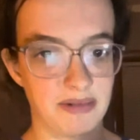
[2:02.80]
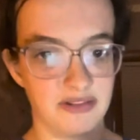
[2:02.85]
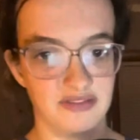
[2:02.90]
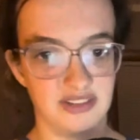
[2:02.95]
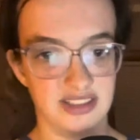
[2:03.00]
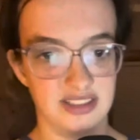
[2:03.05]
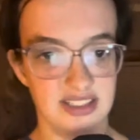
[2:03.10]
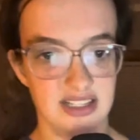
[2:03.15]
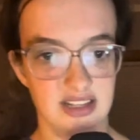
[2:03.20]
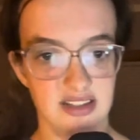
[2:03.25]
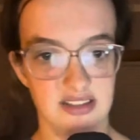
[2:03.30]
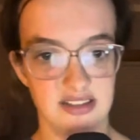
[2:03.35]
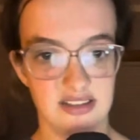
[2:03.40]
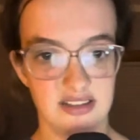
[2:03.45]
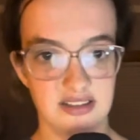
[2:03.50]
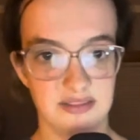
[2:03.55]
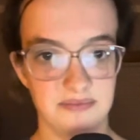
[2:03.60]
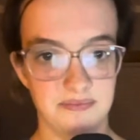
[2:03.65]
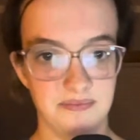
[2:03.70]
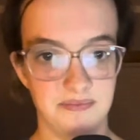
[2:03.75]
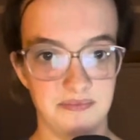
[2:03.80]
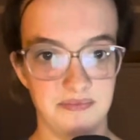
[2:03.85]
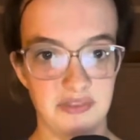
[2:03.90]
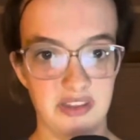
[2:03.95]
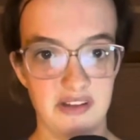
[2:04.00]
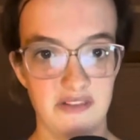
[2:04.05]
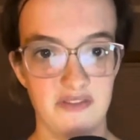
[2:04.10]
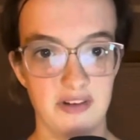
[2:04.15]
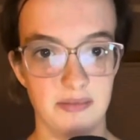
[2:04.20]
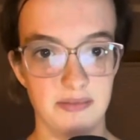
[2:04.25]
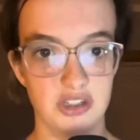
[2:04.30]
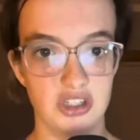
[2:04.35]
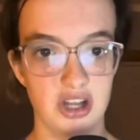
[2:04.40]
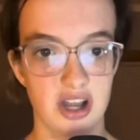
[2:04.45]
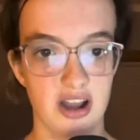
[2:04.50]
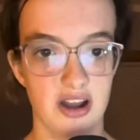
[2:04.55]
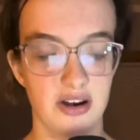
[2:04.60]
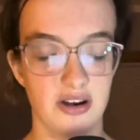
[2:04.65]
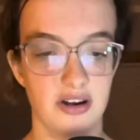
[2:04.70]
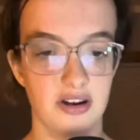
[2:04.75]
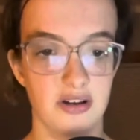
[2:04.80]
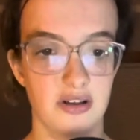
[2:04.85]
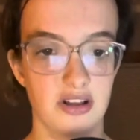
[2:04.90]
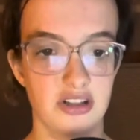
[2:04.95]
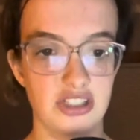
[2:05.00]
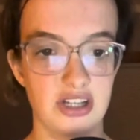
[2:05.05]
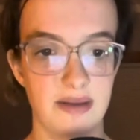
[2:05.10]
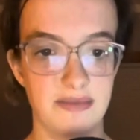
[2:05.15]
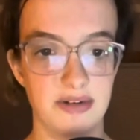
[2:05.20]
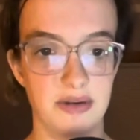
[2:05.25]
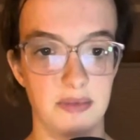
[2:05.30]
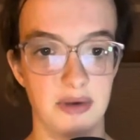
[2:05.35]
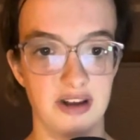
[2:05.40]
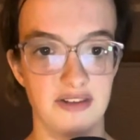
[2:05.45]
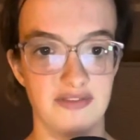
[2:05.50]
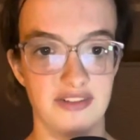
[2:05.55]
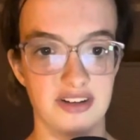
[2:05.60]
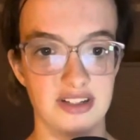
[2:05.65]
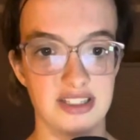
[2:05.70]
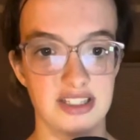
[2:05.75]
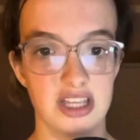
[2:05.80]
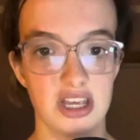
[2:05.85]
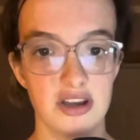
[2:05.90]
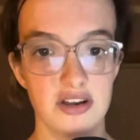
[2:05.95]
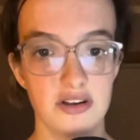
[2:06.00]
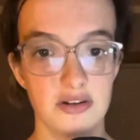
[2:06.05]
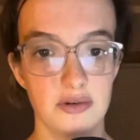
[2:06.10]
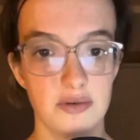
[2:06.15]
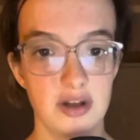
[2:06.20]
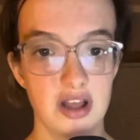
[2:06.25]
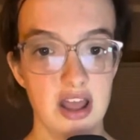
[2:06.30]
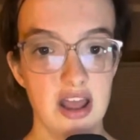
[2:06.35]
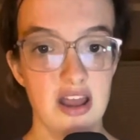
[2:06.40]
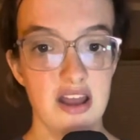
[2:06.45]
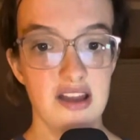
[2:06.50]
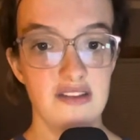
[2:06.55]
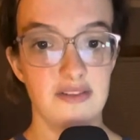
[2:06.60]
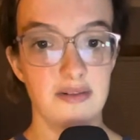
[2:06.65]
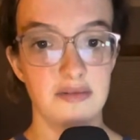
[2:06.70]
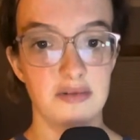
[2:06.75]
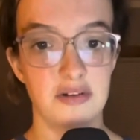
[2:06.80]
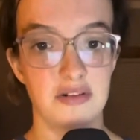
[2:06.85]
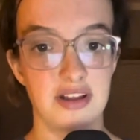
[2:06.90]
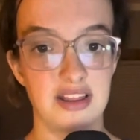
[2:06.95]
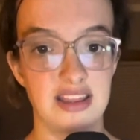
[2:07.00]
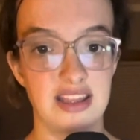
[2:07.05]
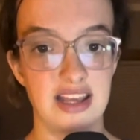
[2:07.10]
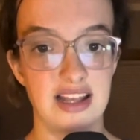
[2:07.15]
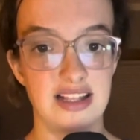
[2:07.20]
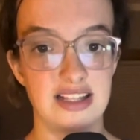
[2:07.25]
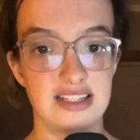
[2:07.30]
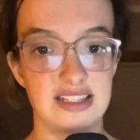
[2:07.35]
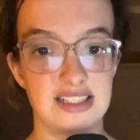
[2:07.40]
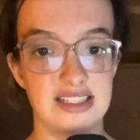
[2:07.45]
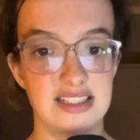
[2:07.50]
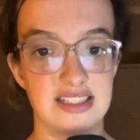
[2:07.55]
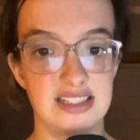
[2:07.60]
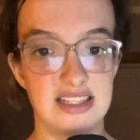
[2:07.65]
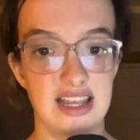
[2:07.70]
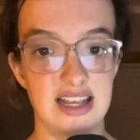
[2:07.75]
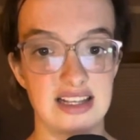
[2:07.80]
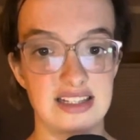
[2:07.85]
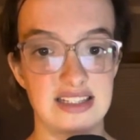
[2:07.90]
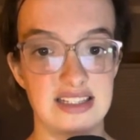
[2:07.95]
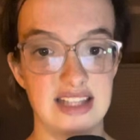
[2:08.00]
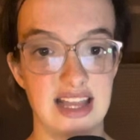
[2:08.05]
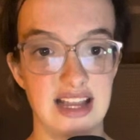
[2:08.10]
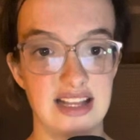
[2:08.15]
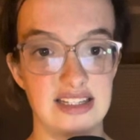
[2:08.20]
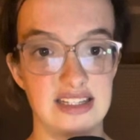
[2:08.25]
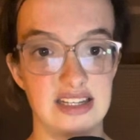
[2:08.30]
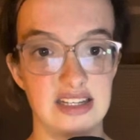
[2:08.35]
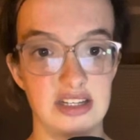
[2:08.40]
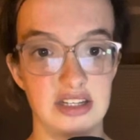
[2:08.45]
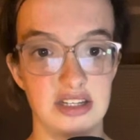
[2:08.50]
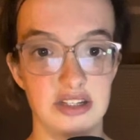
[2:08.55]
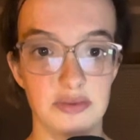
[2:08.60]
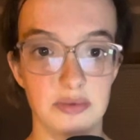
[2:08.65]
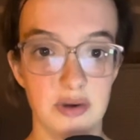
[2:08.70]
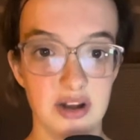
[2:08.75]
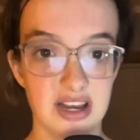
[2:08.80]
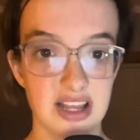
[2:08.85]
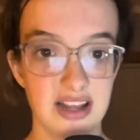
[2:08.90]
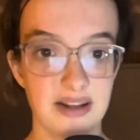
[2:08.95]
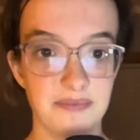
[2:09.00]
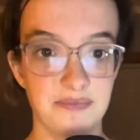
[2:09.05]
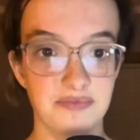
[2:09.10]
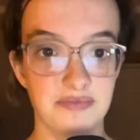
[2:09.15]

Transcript: verses from John chapter 1 verse 2, from Corinthians 6 19 20.